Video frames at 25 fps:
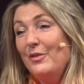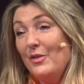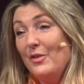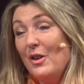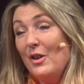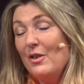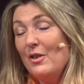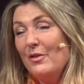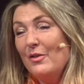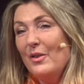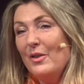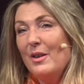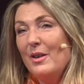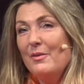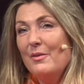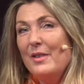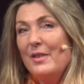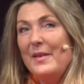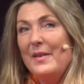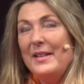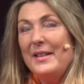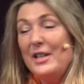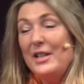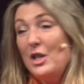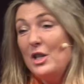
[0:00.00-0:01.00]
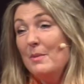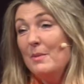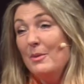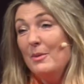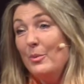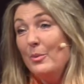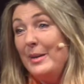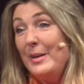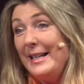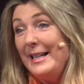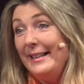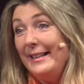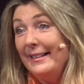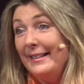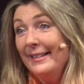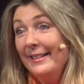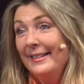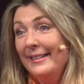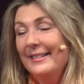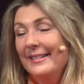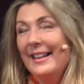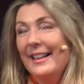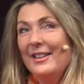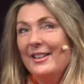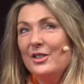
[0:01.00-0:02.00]
of very human
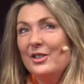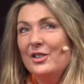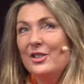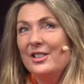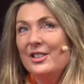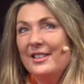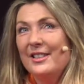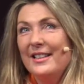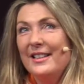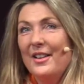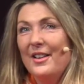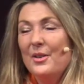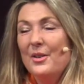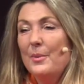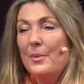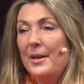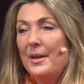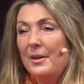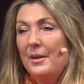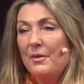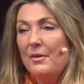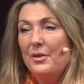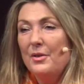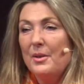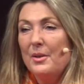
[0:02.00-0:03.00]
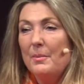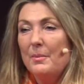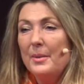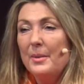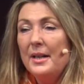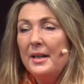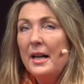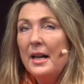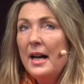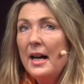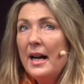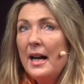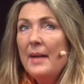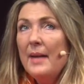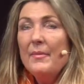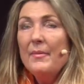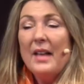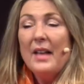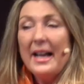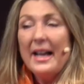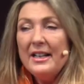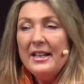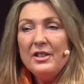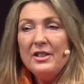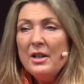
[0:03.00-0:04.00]
weakness. That's just another one of them. But
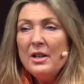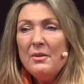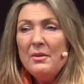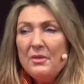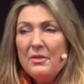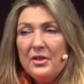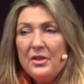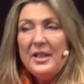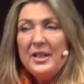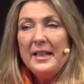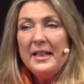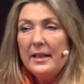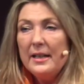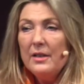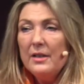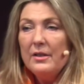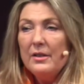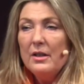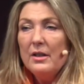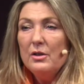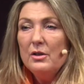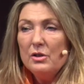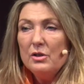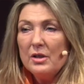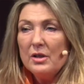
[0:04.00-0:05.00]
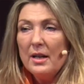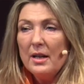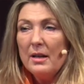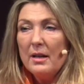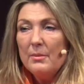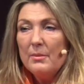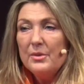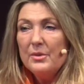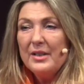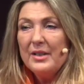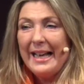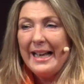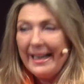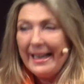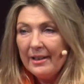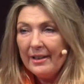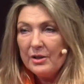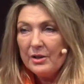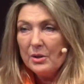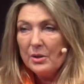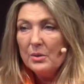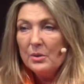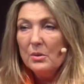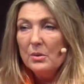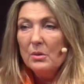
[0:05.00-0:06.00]
I don't think in those terms
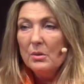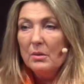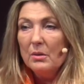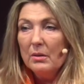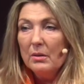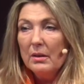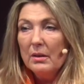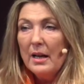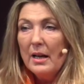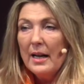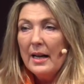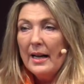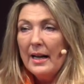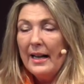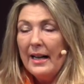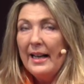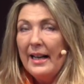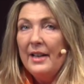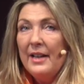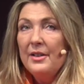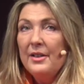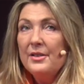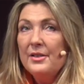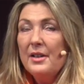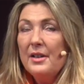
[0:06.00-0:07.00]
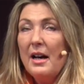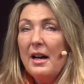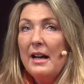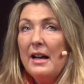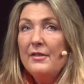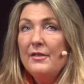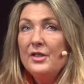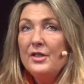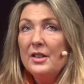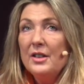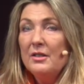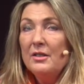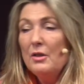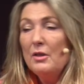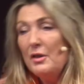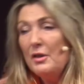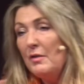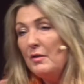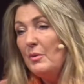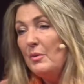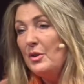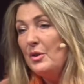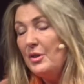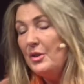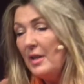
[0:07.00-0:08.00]
at all. And I've done a lot
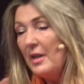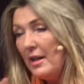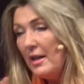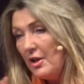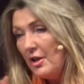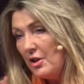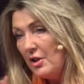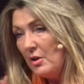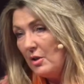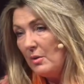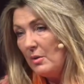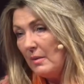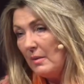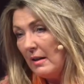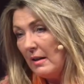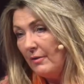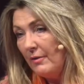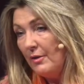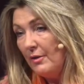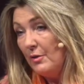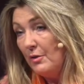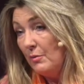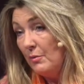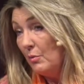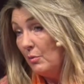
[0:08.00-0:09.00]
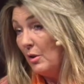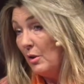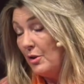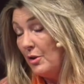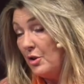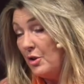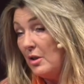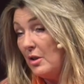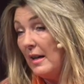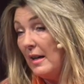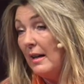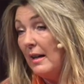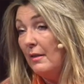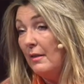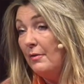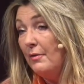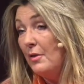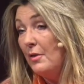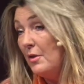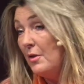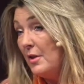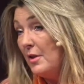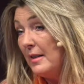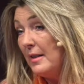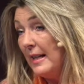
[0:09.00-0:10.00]
of research into Alfred Rothschild
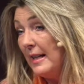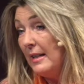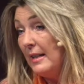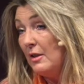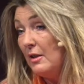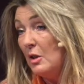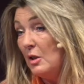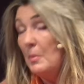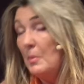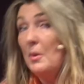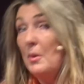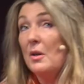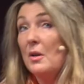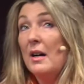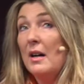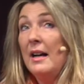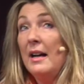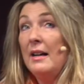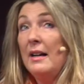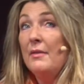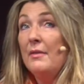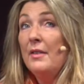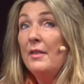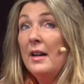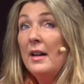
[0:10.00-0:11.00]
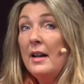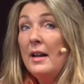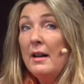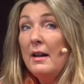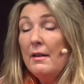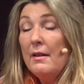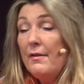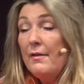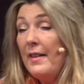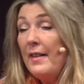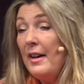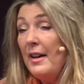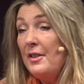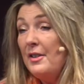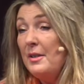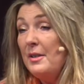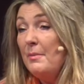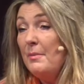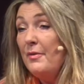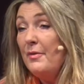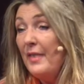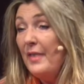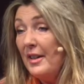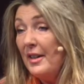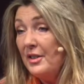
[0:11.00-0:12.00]
for the latest book. I have found him
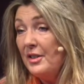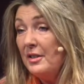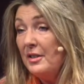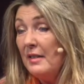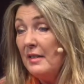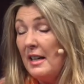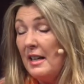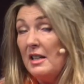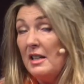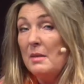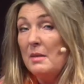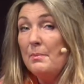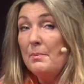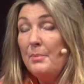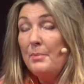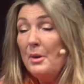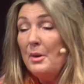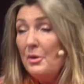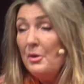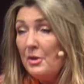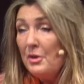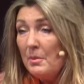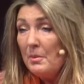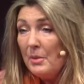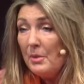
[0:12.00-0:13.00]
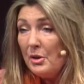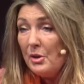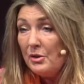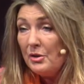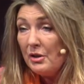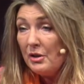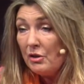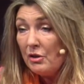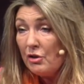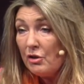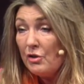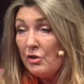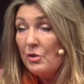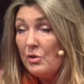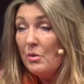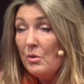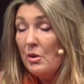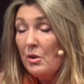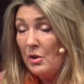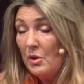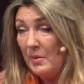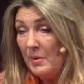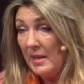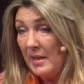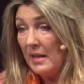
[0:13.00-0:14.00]
fascinating, both the most
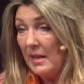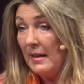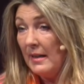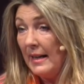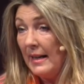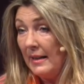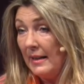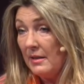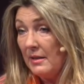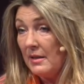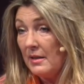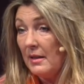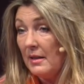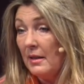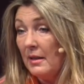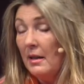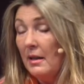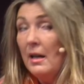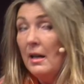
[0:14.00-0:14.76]
extraordinary collector,